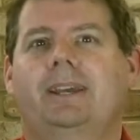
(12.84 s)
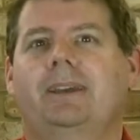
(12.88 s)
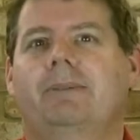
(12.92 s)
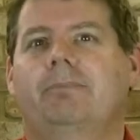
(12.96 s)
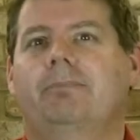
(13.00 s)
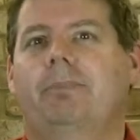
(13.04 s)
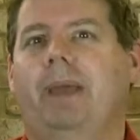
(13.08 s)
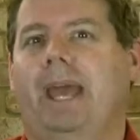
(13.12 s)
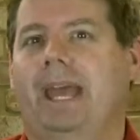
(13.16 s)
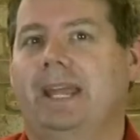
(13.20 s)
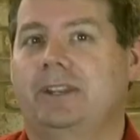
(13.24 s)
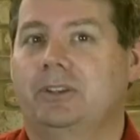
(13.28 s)

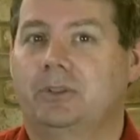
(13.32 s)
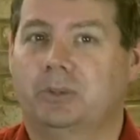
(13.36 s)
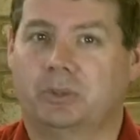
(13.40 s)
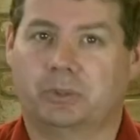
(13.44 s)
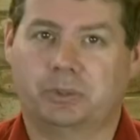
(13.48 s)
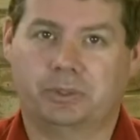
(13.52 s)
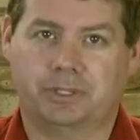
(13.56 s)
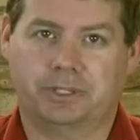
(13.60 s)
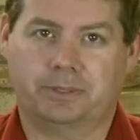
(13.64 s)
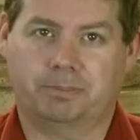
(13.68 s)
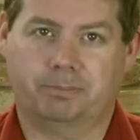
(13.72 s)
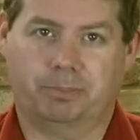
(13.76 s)

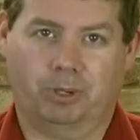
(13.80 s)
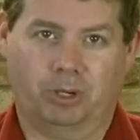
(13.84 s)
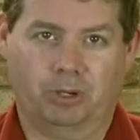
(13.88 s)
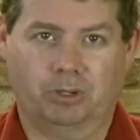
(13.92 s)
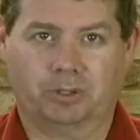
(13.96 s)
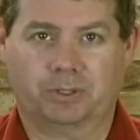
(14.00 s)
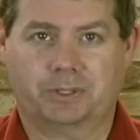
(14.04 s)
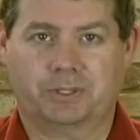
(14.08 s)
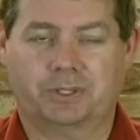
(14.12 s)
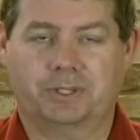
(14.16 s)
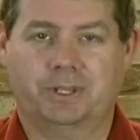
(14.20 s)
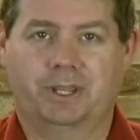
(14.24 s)
Pandora's
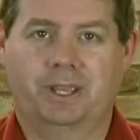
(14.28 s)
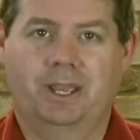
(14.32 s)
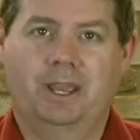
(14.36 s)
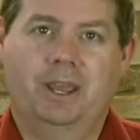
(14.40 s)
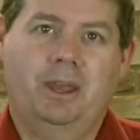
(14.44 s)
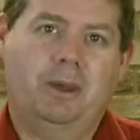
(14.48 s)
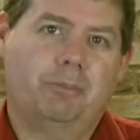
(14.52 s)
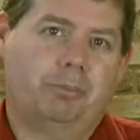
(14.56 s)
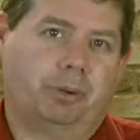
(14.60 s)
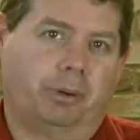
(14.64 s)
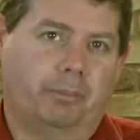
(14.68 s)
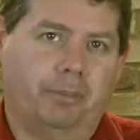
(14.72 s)
box.
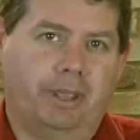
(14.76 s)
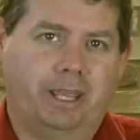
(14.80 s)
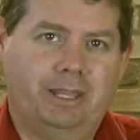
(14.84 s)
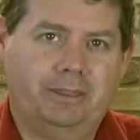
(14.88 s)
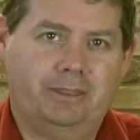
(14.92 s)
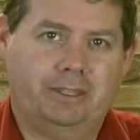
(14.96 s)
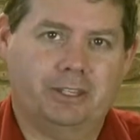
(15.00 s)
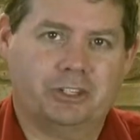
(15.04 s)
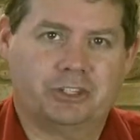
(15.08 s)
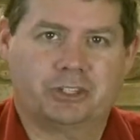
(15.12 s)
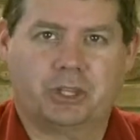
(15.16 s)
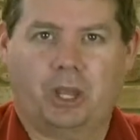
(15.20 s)

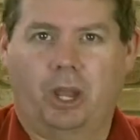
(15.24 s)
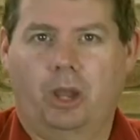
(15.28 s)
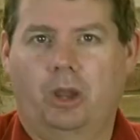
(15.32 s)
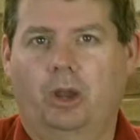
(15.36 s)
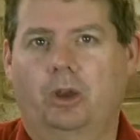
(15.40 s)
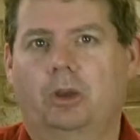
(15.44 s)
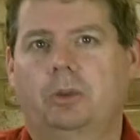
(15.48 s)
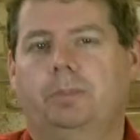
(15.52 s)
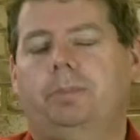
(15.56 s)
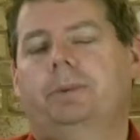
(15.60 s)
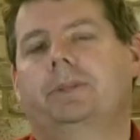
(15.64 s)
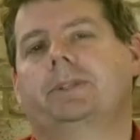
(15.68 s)
Prometheus
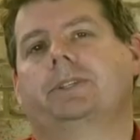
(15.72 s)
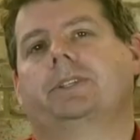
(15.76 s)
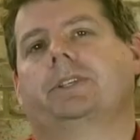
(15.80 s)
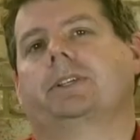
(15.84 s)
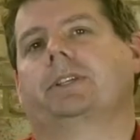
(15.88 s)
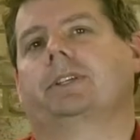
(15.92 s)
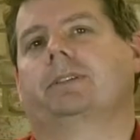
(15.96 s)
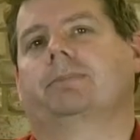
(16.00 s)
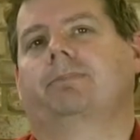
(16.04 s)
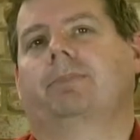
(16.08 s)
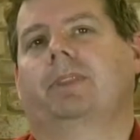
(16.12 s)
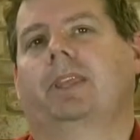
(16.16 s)
opens
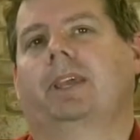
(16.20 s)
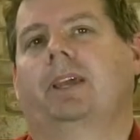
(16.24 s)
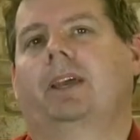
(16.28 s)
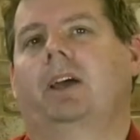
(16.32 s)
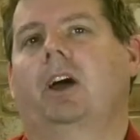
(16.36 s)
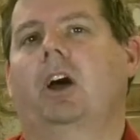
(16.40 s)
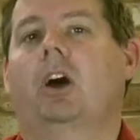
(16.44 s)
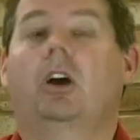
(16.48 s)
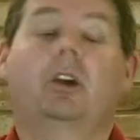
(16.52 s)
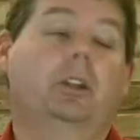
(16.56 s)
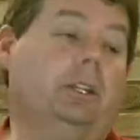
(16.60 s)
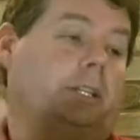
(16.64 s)
it,
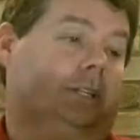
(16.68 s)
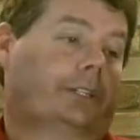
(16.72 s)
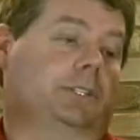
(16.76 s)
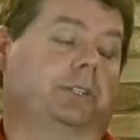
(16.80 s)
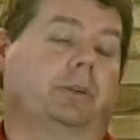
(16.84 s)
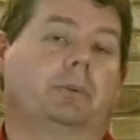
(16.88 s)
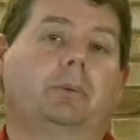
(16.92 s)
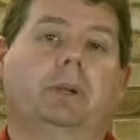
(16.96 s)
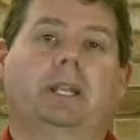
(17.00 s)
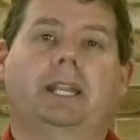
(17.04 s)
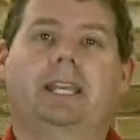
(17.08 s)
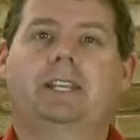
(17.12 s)
only
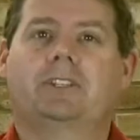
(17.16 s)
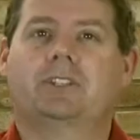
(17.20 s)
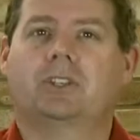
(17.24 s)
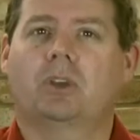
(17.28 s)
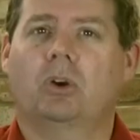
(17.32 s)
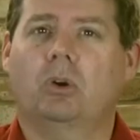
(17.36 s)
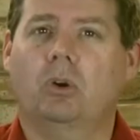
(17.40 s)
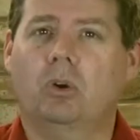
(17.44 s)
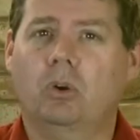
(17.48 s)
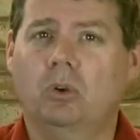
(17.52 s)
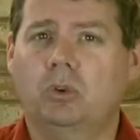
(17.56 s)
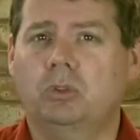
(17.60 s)
to release
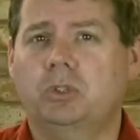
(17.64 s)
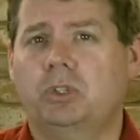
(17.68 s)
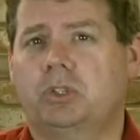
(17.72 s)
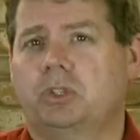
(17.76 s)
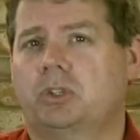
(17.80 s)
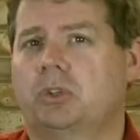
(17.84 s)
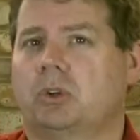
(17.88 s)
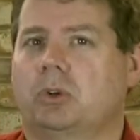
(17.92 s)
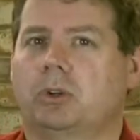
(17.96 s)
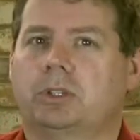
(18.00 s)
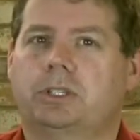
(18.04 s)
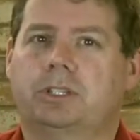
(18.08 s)
all
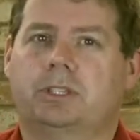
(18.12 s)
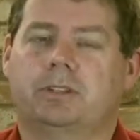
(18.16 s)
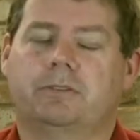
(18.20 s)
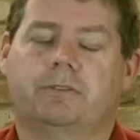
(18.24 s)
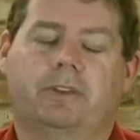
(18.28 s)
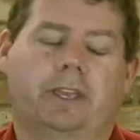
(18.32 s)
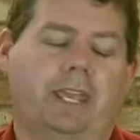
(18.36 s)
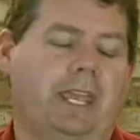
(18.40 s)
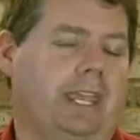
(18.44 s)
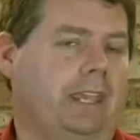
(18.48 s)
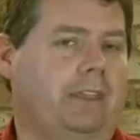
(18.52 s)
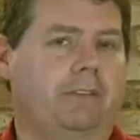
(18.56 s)
sorts of
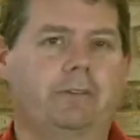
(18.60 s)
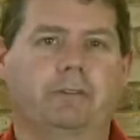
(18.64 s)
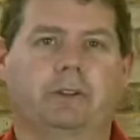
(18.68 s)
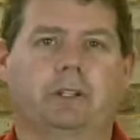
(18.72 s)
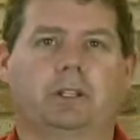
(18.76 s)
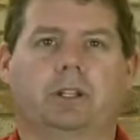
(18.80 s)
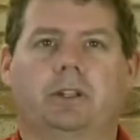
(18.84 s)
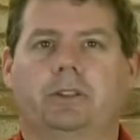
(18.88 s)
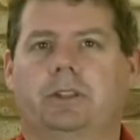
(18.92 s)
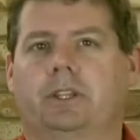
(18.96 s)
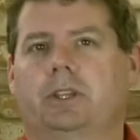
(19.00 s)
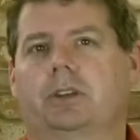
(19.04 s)

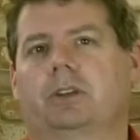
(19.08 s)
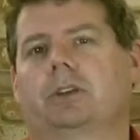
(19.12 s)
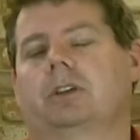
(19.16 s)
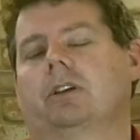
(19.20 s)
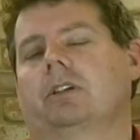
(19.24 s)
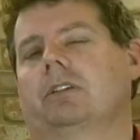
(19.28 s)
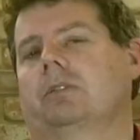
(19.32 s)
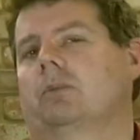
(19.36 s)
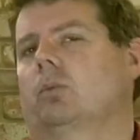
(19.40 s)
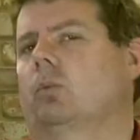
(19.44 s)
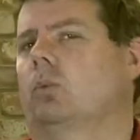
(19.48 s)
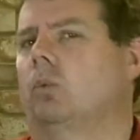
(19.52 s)
evil on the
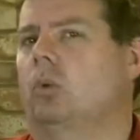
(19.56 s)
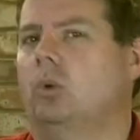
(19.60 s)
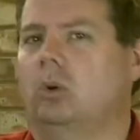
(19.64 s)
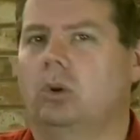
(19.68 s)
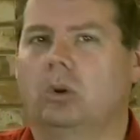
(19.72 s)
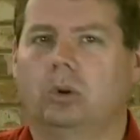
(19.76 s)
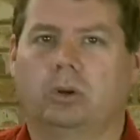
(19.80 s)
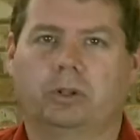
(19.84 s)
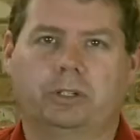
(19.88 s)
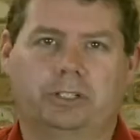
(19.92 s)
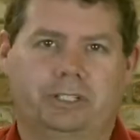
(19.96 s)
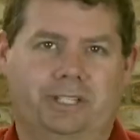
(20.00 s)
earth,
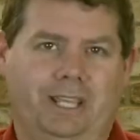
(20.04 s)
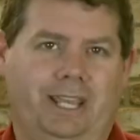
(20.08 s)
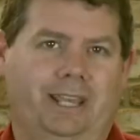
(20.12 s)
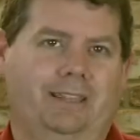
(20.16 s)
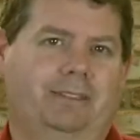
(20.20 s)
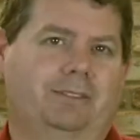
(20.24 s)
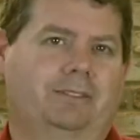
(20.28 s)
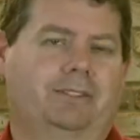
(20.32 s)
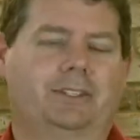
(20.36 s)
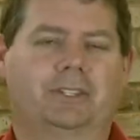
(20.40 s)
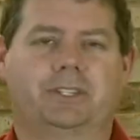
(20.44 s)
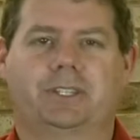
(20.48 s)
war,
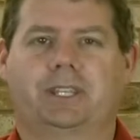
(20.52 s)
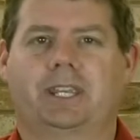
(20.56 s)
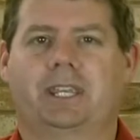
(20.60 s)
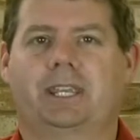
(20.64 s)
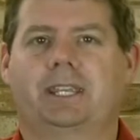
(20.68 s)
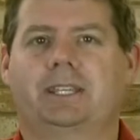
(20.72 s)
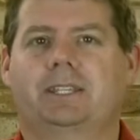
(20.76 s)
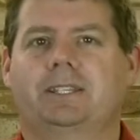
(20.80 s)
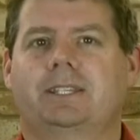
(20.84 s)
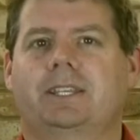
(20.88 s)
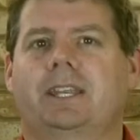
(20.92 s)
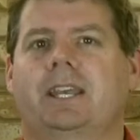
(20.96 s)
death,
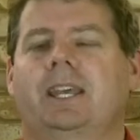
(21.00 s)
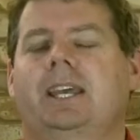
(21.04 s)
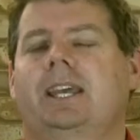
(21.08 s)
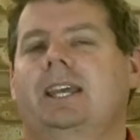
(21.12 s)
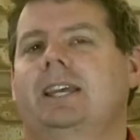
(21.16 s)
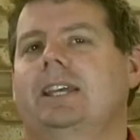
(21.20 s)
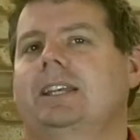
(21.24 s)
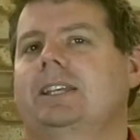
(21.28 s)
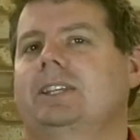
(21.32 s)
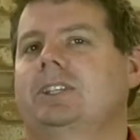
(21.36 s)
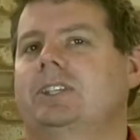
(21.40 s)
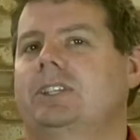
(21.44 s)
disease,
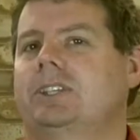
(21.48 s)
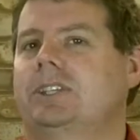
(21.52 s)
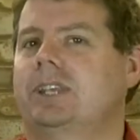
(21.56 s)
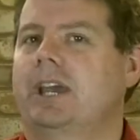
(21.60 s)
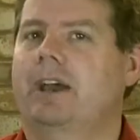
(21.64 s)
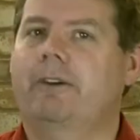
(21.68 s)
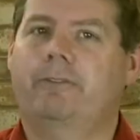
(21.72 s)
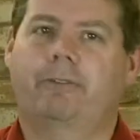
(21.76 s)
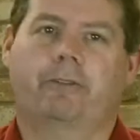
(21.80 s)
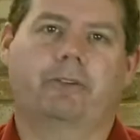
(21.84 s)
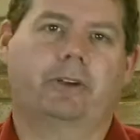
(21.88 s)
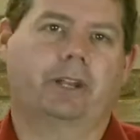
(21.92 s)

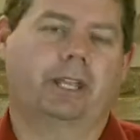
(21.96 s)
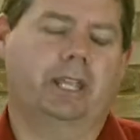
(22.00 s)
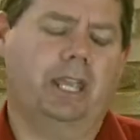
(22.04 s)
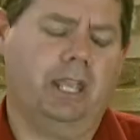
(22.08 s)
suffering.